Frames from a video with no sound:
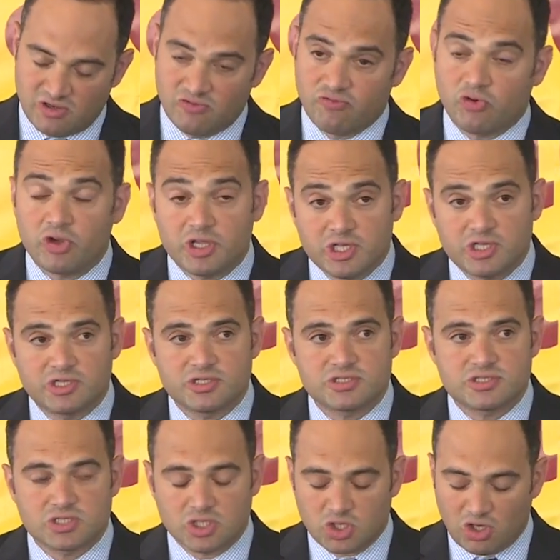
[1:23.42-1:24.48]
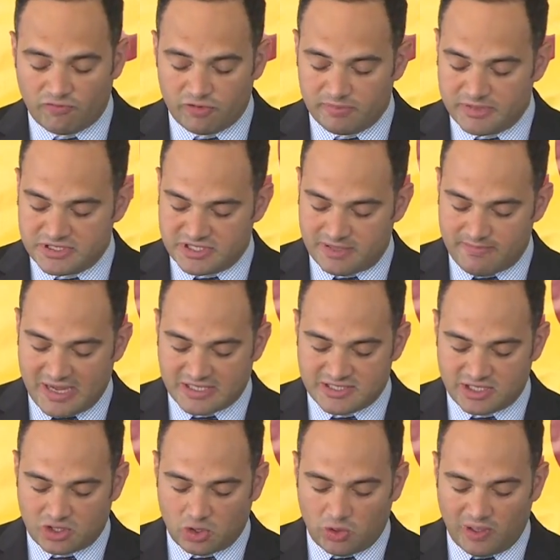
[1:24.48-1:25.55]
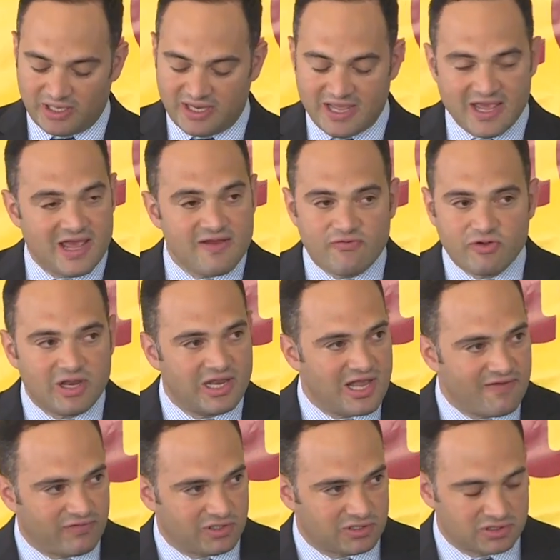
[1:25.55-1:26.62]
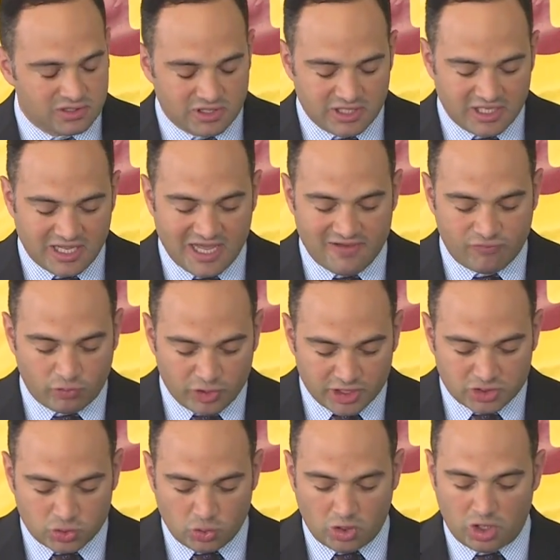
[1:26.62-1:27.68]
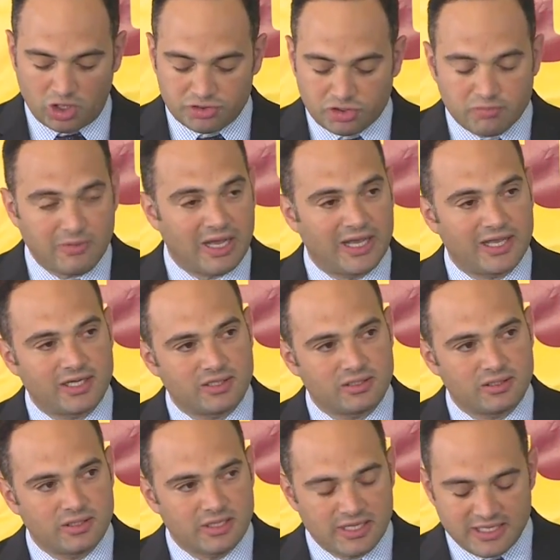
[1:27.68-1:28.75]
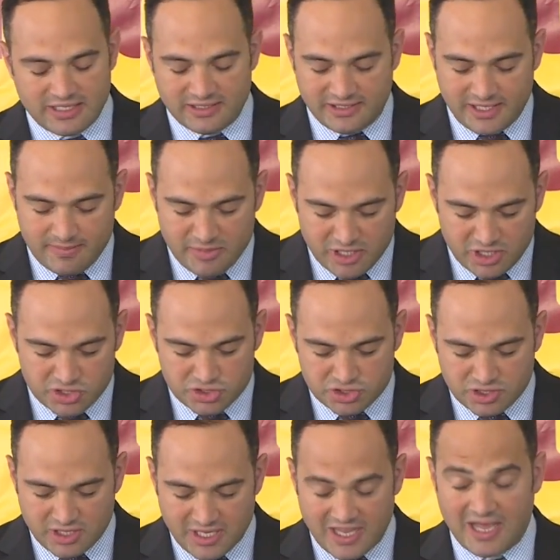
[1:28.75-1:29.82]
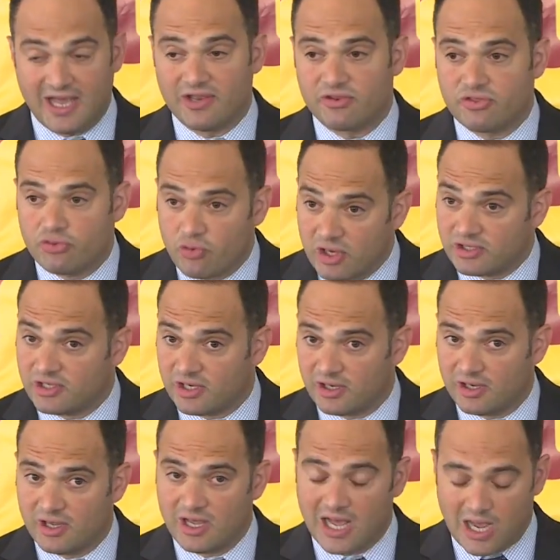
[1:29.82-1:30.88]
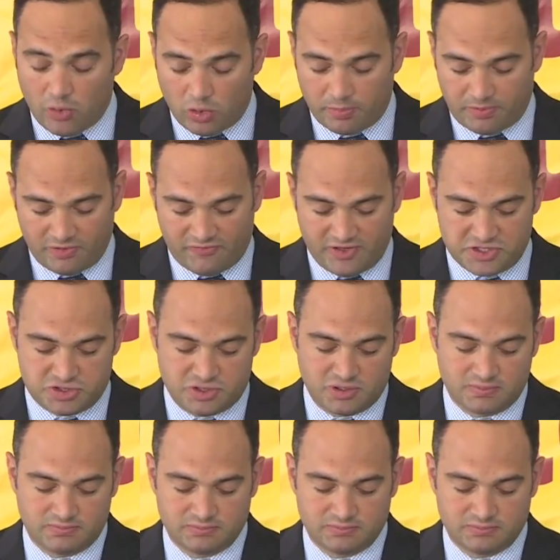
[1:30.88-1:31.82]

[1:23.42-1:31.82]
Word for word: For years, governments in Mexico at every level have worked to undermine, diminish, and threaten our profession.